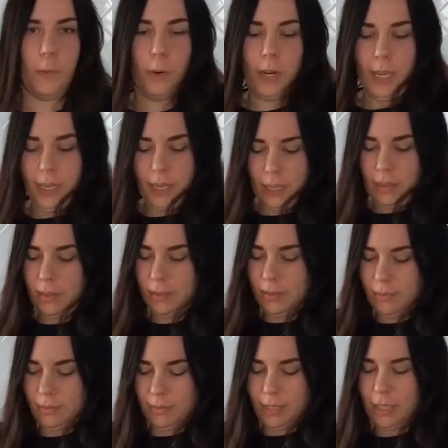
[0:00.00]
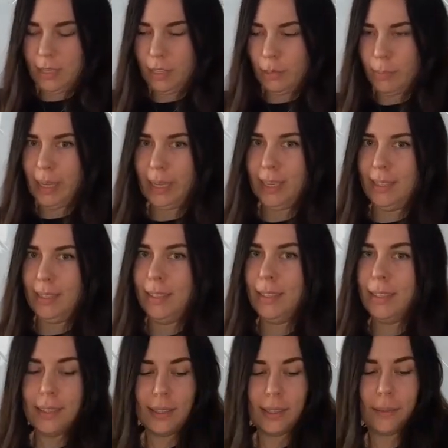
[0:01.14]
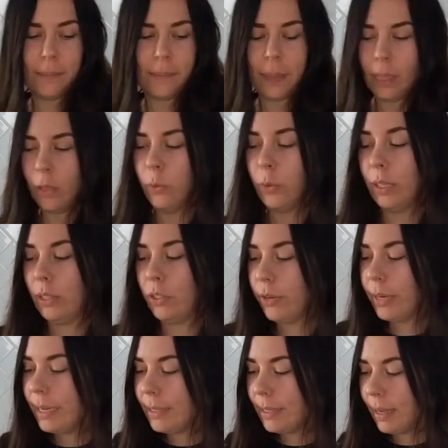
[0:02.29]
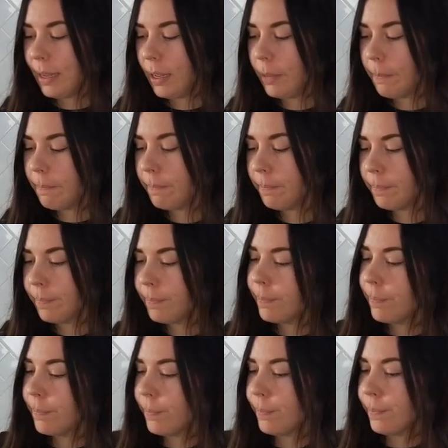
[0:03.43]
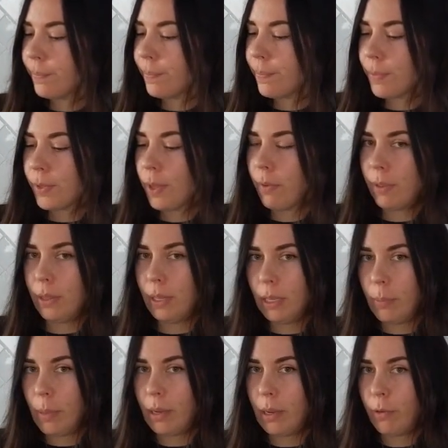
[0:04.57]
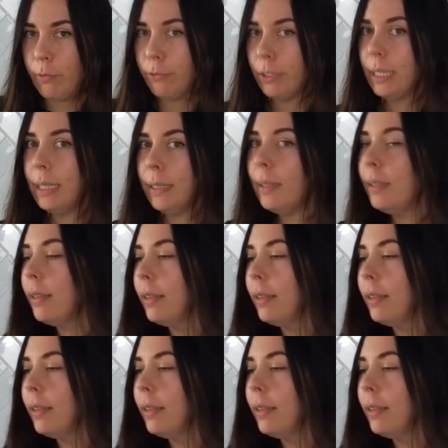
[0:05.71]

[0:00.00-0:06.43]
I get stuck back into this. We'll get the trays out. I'm going to think about our filling.